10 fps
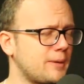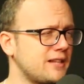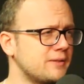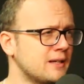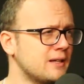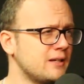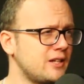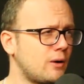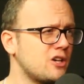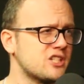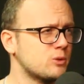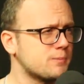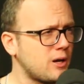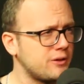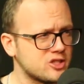And, you know, Arsene was
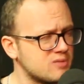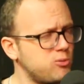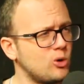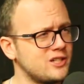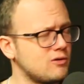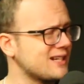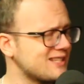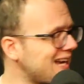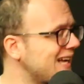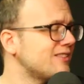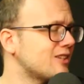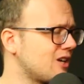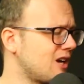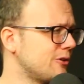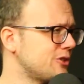both the sporting director and the
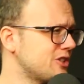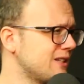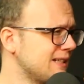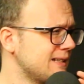coach,